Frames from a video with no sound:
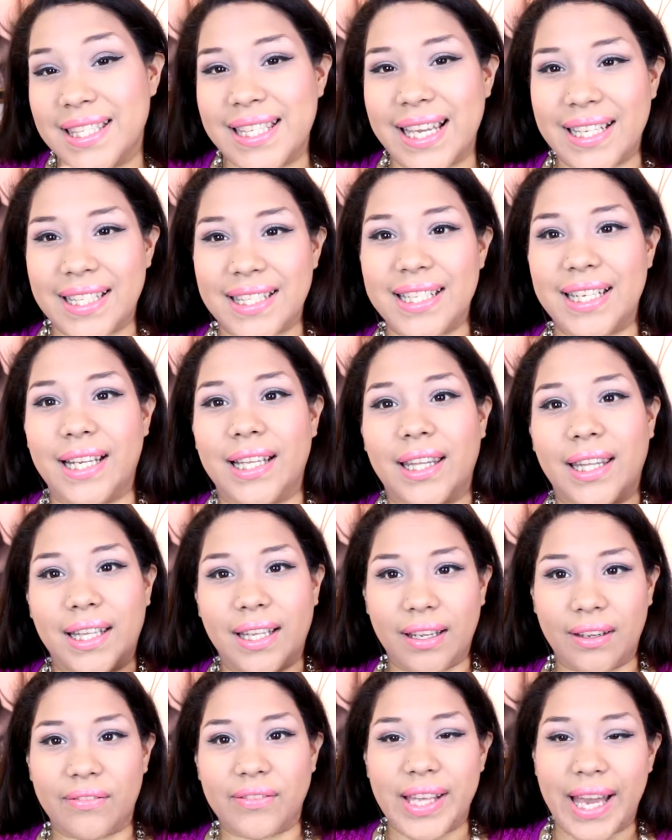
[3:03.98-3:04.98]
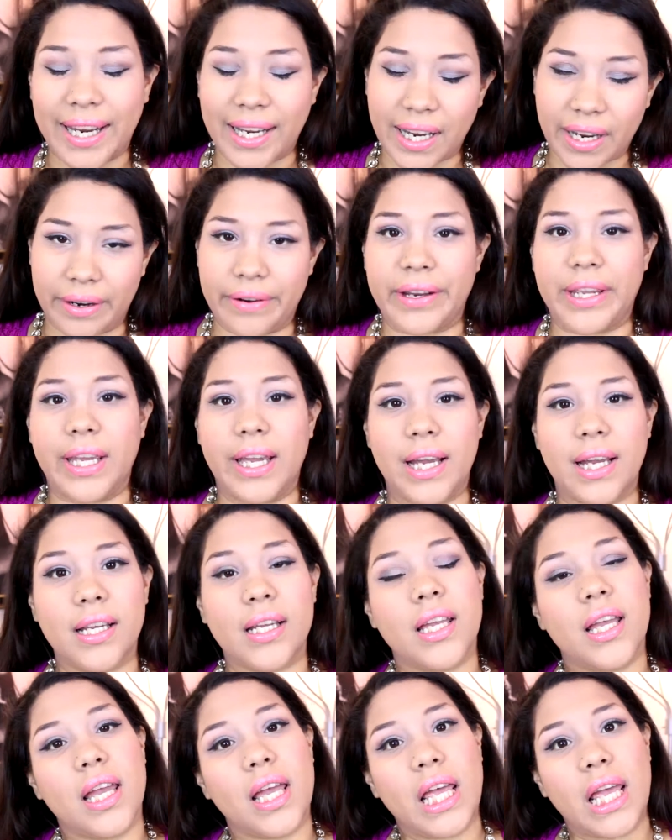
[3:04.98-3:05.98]
scent didn't leave that area,
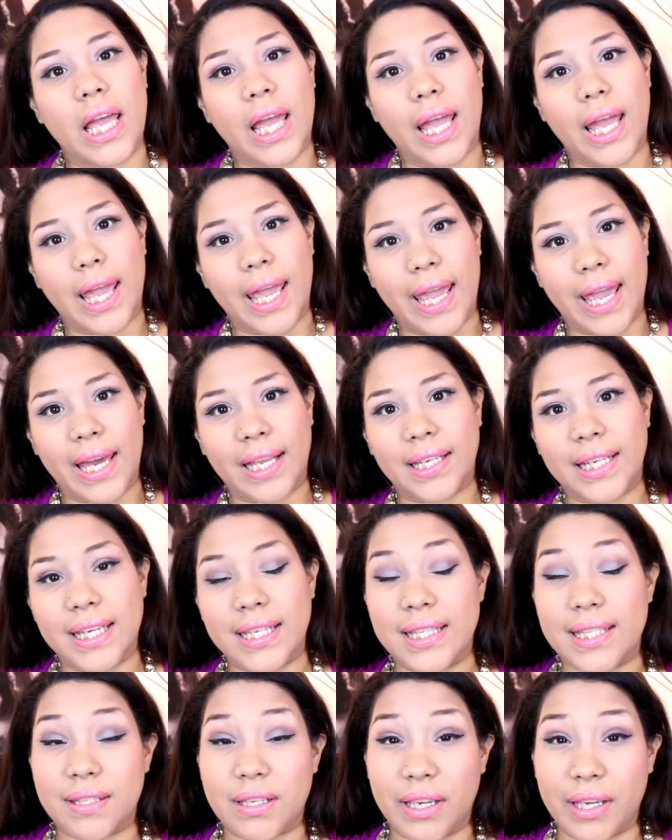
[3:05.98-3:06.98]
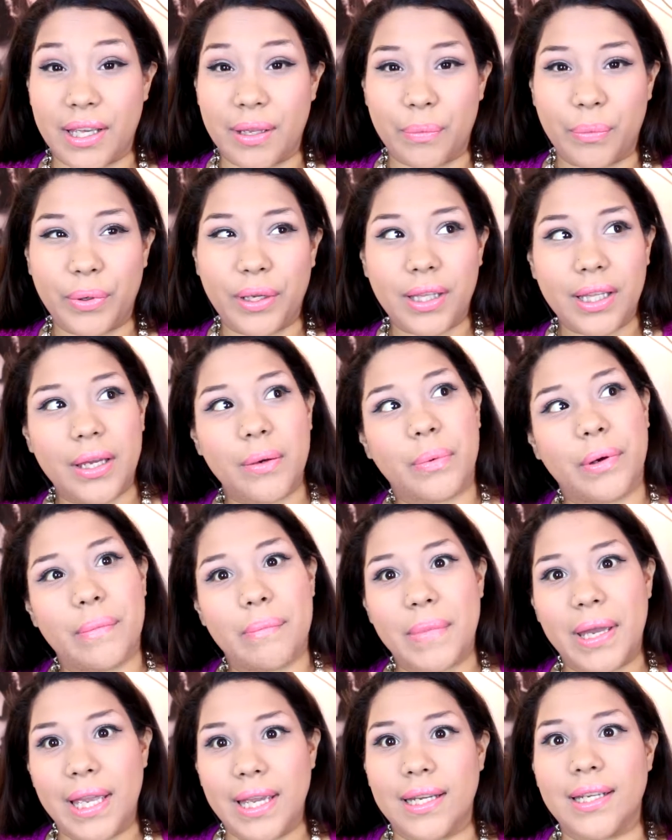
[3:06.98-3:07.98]
and it really
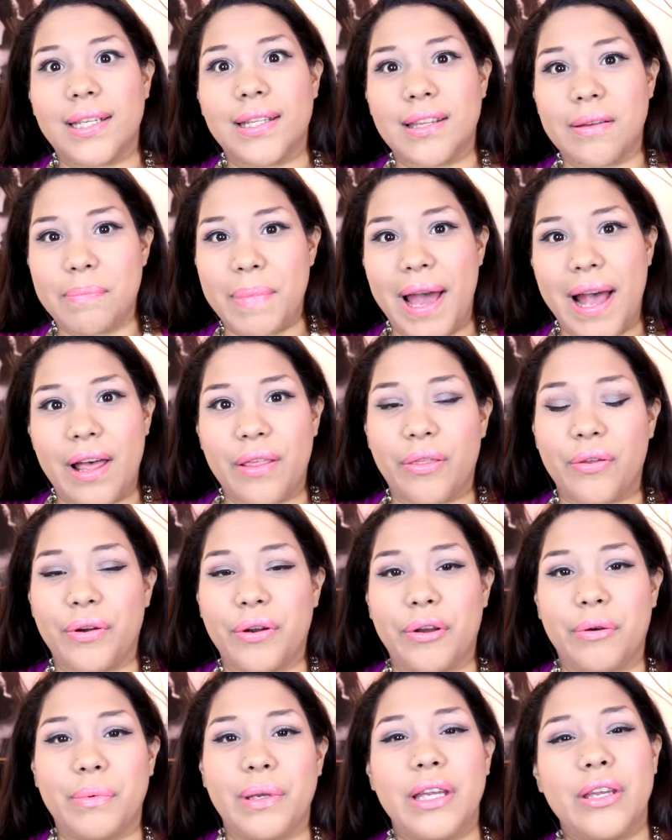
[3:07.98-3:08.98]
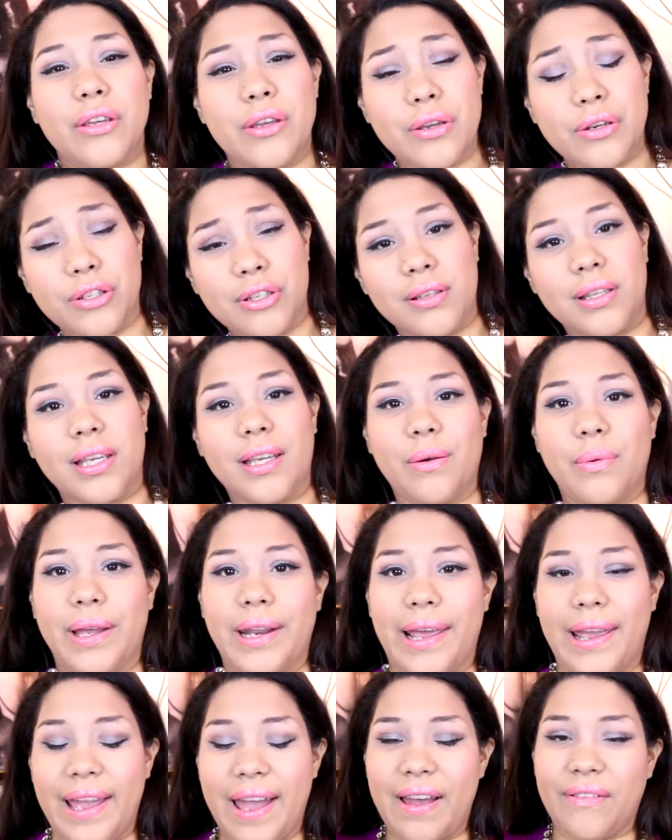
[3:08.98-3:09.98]
remained in the bathroom. Usually when
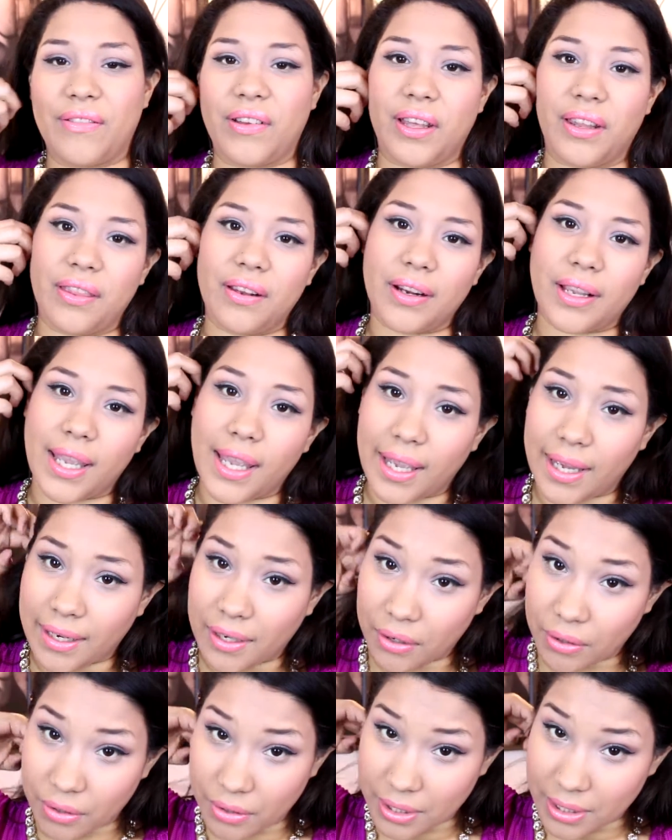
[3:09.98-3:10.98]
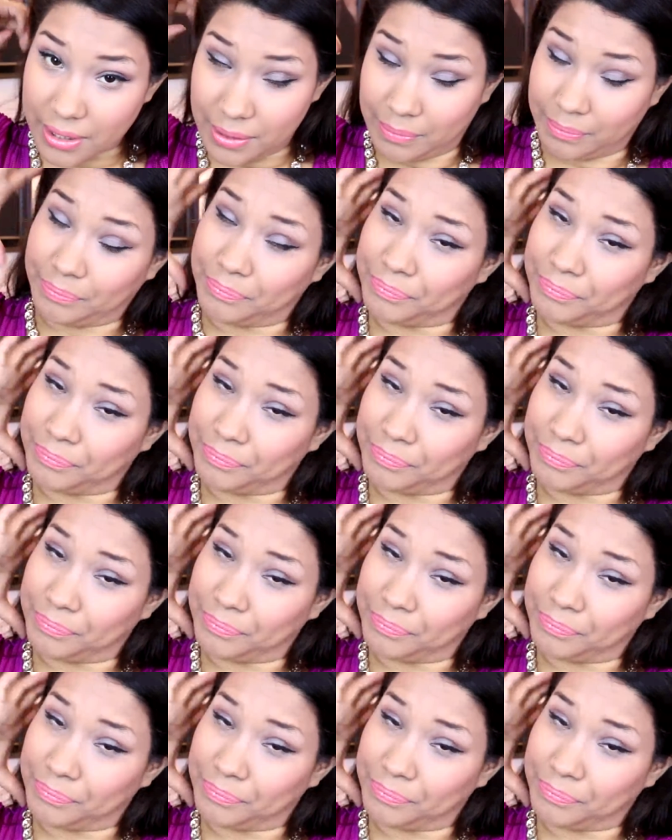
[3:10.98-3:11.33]
I have other candles,